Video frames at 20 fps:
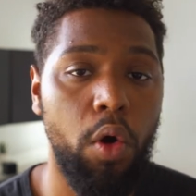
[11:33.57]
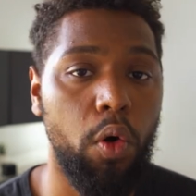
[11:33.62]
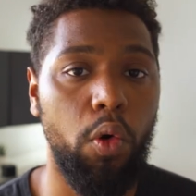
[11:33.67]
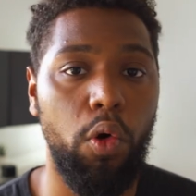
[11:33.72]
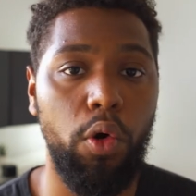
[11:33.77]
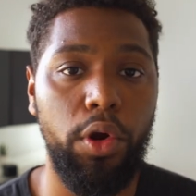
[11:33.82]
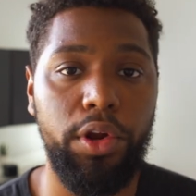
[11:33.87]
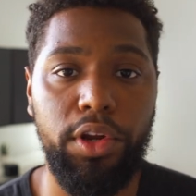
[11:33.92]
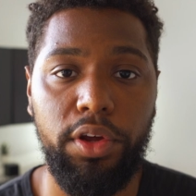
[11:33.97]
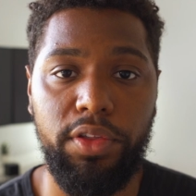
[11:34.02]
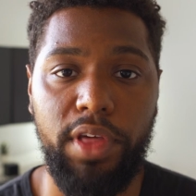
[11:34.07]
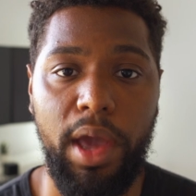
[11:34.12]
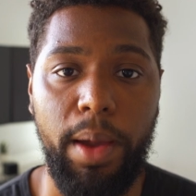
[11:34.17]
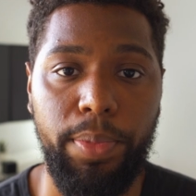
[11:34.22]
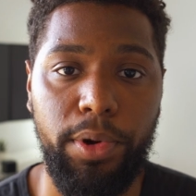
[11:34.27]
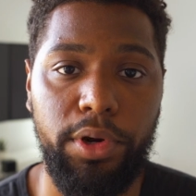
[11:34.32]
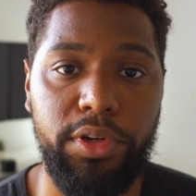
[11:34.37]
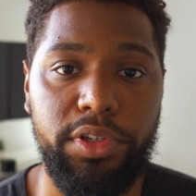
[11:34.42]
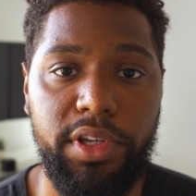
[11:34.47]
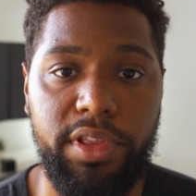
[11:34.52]
Or you're
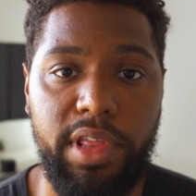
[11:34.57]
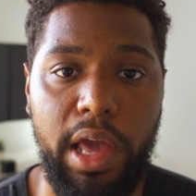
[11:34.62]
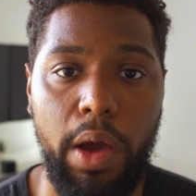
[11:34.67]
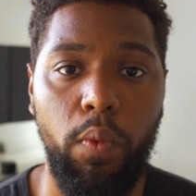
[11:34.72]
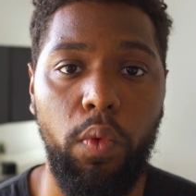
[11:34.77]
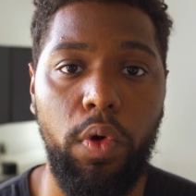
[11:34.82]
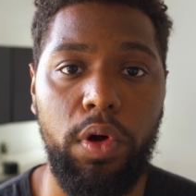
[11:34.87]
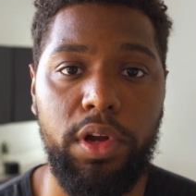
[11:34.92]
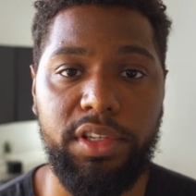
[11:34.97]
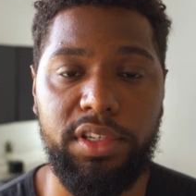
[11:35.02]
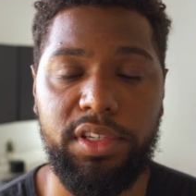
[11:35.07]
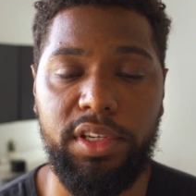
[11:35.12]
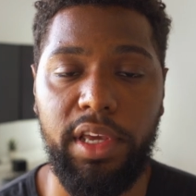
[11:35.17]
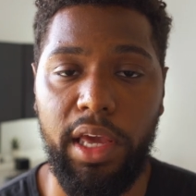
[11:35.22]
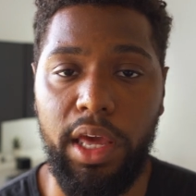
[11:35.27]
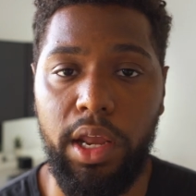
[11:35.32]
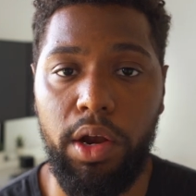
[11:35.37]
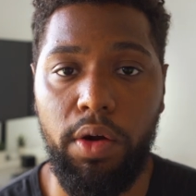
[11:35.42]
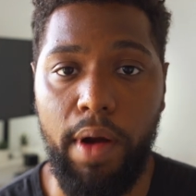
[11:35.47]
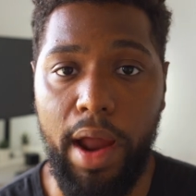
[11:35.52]
that person that wants
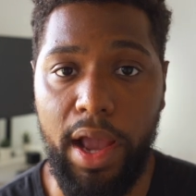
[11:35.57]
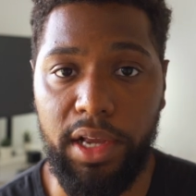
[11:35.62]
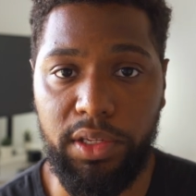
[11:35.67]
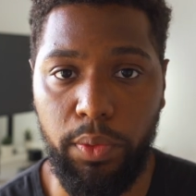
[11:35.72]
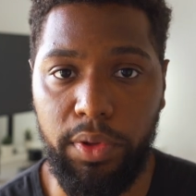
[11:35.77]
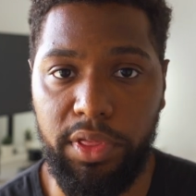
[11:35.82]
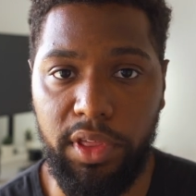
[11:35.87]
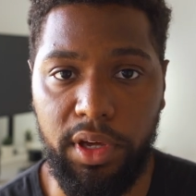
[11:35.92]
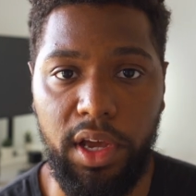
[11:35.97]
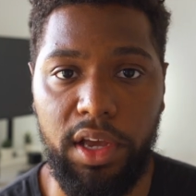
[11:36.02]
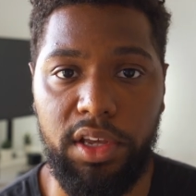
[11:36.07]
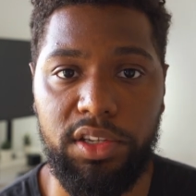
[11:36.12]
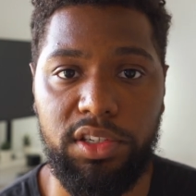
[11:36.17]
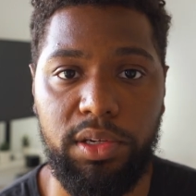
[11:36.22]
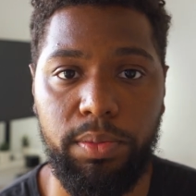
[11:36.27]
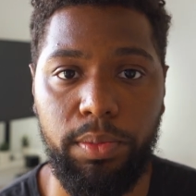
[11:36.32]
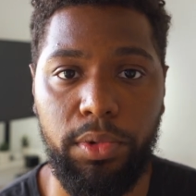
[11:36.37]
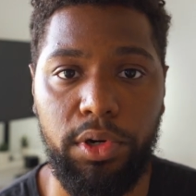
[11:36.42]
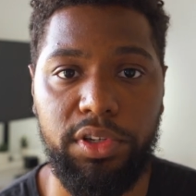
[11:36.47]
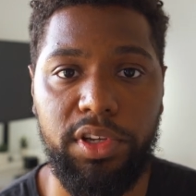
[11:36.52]
to interact with the
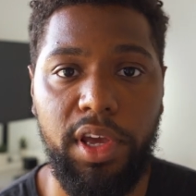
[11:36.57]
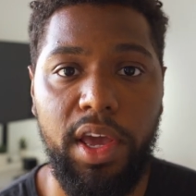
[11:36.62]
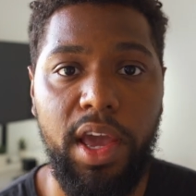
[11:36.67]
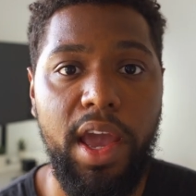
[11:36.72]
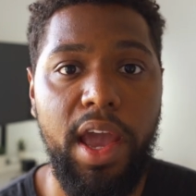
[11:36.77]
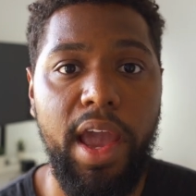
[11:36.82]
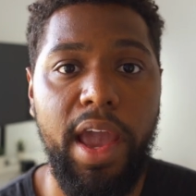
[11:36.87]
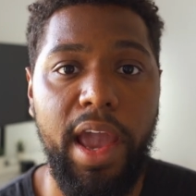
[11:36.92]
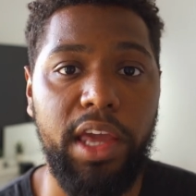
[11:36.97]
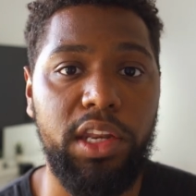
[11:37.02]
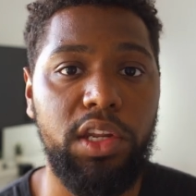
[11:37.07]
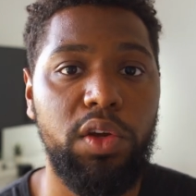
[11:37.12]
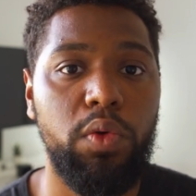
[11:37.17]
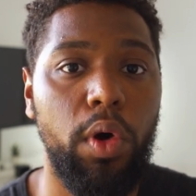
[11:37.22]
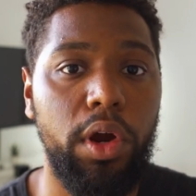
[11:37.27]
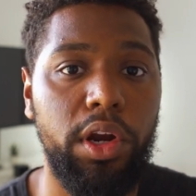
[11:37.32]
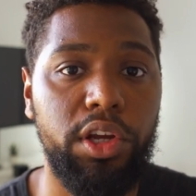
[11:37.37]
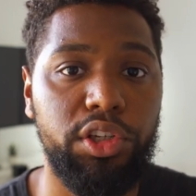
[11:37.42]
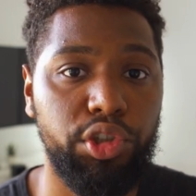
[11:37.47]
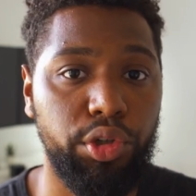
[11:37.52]
customers and you
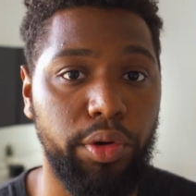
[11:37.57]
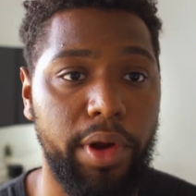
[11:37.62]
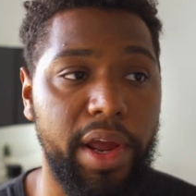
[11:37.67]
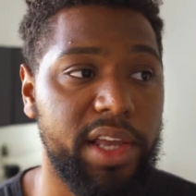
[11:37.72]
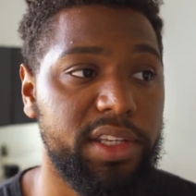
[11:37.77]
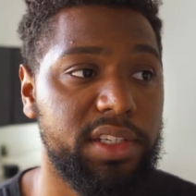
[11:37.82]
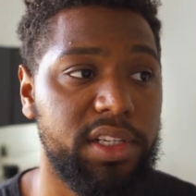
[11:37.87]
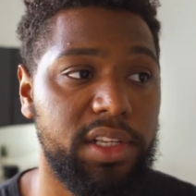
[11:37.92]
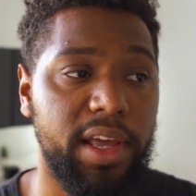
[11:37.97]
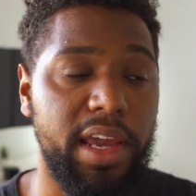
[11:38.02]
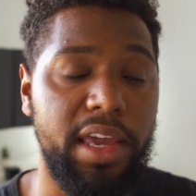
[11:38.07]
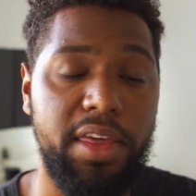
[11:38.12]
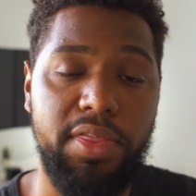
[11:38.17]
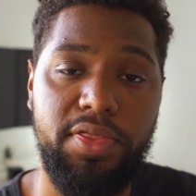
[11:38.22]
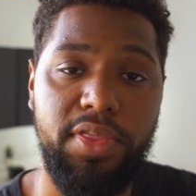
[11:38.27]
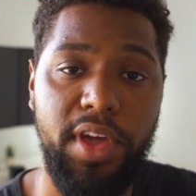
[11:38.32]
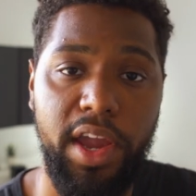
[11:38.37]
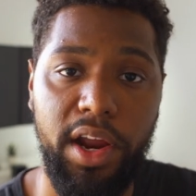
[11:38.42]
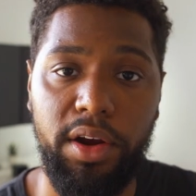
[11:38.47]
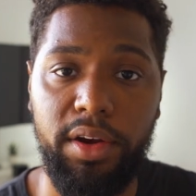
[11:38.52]
want to
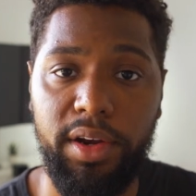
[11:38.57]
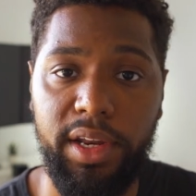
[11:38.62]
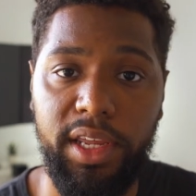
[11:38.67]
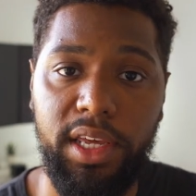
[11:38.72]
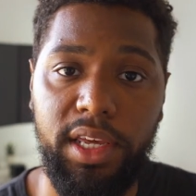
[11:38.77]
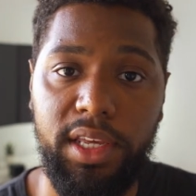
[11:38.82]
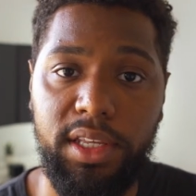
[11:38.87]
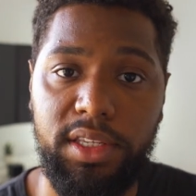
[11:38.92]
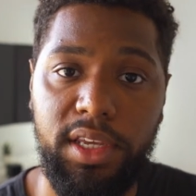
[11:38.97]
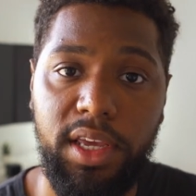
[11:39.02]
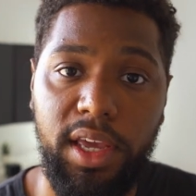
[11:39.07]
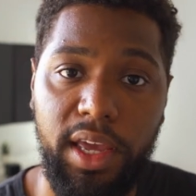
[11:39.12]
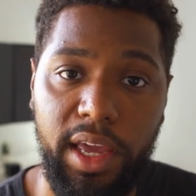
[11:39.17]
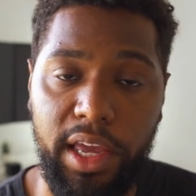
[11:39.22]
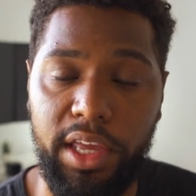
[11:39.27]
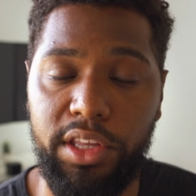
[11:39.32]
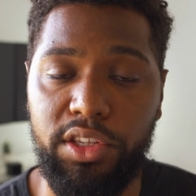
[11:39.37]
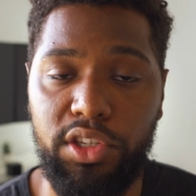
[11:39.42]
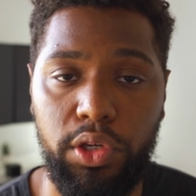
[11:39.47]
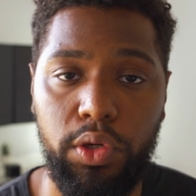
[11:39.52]
translate their needs
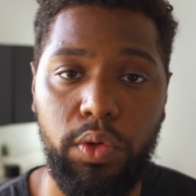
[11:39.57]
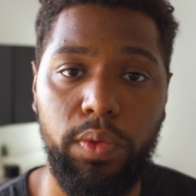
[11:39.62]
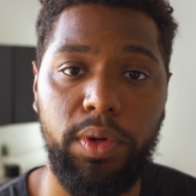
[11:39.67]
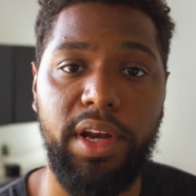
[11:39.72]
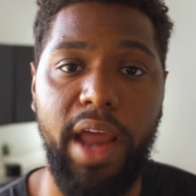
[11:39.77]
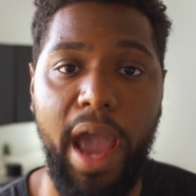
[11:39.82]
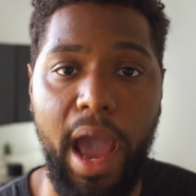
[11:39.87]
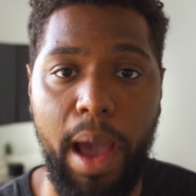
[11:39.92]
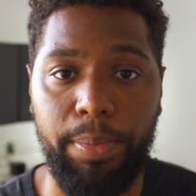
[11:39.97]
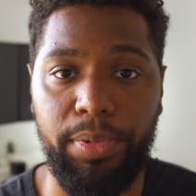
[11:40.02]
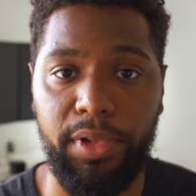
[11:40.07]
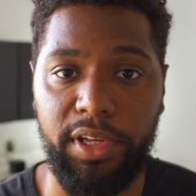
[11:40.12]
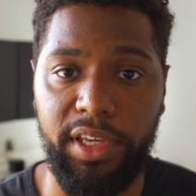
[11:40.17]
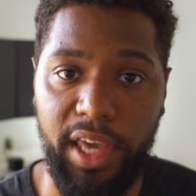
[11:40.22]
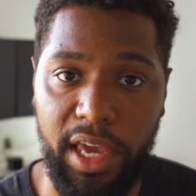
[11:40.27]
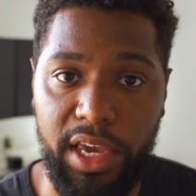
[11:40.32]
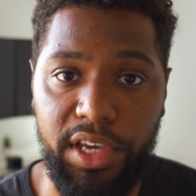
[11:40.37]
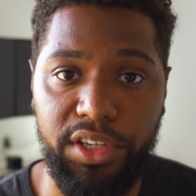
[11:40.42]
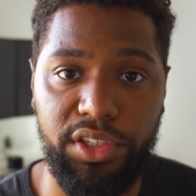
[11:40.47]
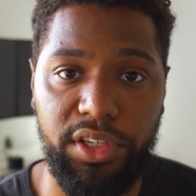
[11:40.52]
into an
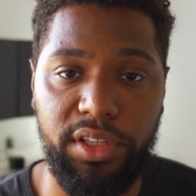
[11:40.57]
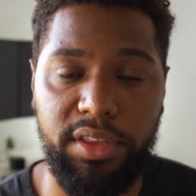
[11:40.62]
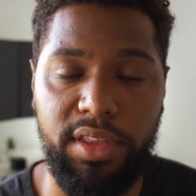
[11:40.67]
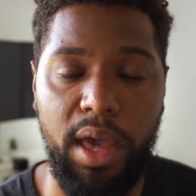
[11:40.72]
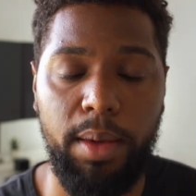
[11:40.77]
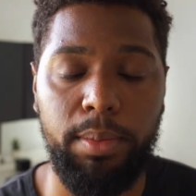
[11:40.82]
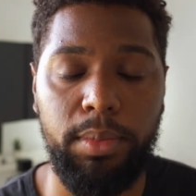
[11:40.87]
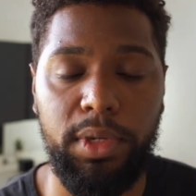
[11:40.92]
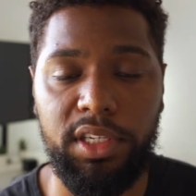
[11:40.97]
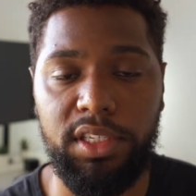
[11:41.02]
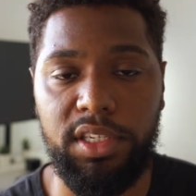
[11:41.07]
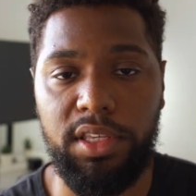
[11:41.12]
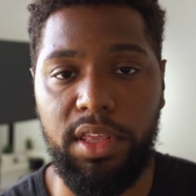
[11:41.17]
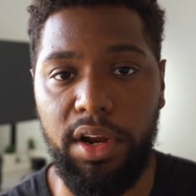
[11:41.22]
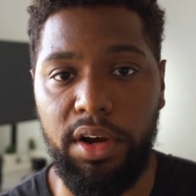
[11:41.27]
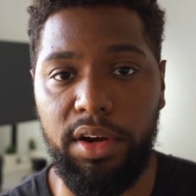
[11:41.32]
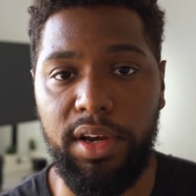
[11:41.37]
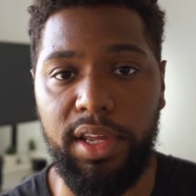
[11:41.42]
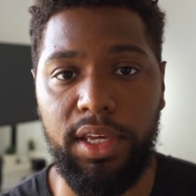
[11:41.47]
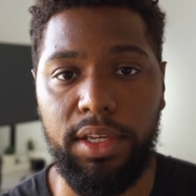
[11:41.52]
application that meets
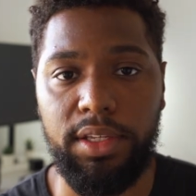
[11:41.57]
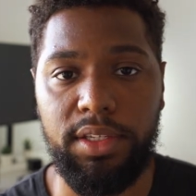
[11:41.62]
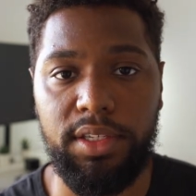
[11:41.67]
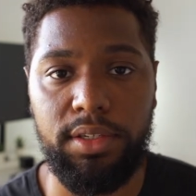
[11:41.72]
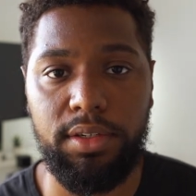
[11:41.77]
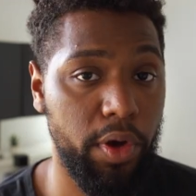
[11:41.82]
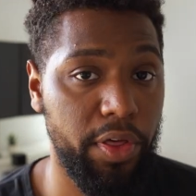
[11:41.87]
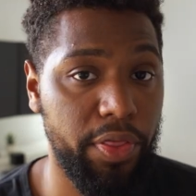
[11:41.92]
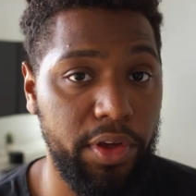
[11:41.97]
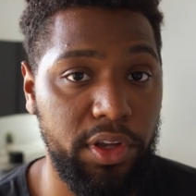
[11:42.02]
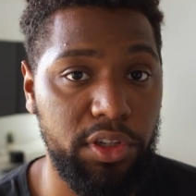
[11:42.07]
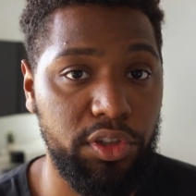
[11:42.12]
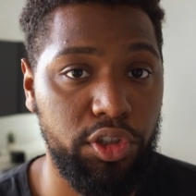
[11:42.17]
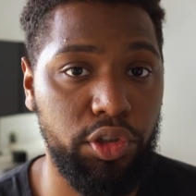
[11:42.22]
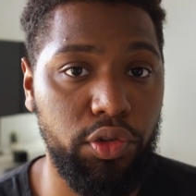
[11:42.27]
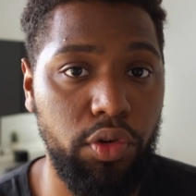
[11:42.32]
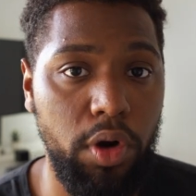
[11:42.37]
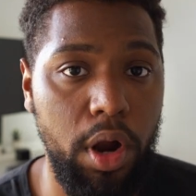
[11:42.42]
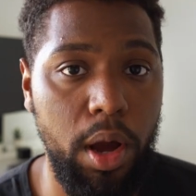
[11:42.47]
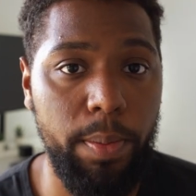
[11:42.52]
their needs. Within
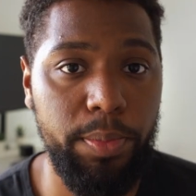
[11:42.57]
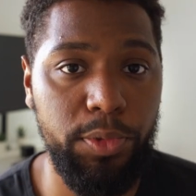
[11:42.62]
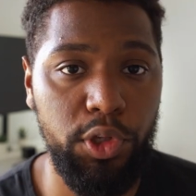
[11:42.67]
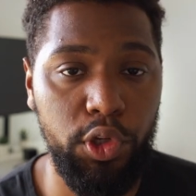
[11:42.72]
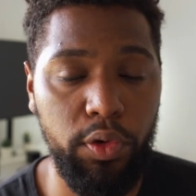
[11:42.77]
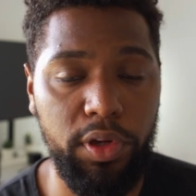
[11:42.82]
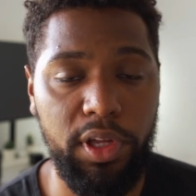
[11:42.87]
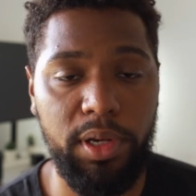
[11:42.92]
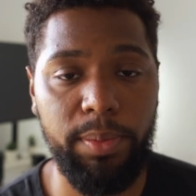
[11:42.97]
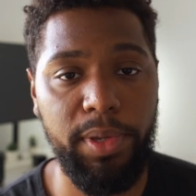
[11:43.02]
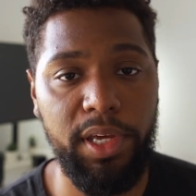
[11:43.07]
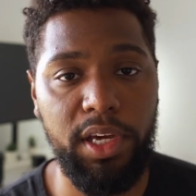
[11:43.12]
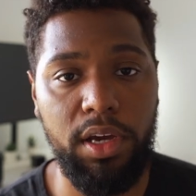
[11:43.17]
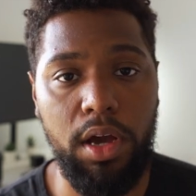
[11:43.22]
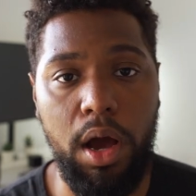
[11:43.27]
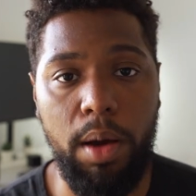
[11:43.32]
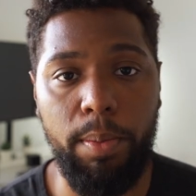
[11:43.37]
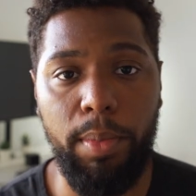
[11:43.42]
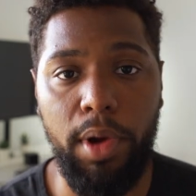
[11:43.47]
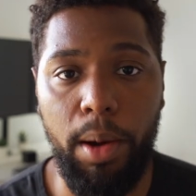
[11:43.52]
Scrum, you can
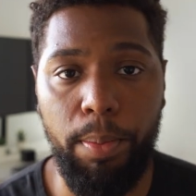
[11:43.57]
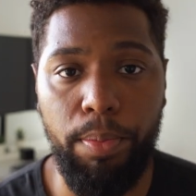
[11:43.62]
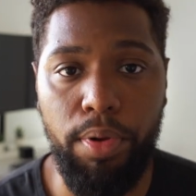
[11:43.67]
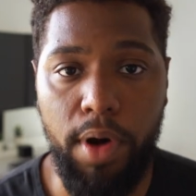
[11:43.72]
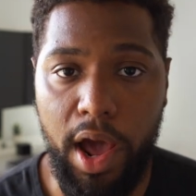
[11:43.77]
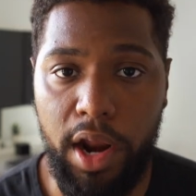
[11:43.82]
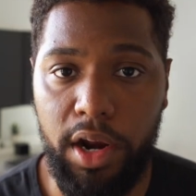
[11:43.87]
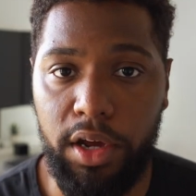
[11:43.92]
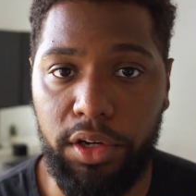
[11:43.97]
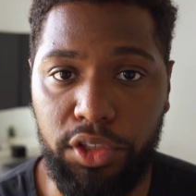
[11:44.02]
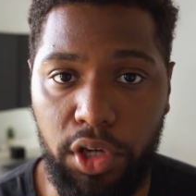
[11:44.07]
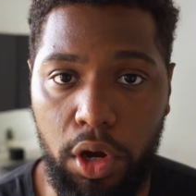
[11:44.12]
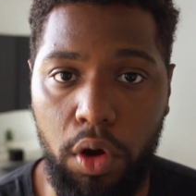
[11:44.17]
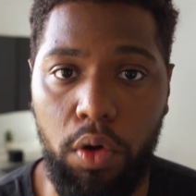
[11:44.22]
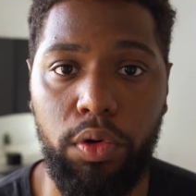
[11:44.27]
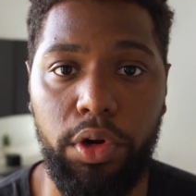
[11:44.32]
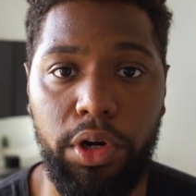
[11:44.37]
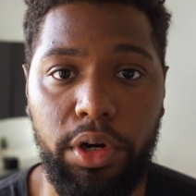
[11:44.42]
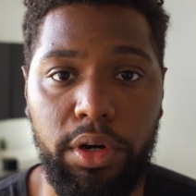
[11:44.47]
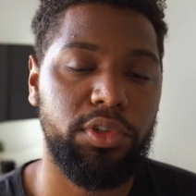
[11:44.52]
become a product
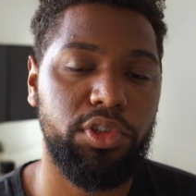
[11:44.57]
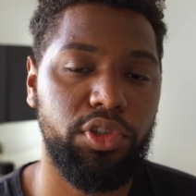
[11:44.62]
owner.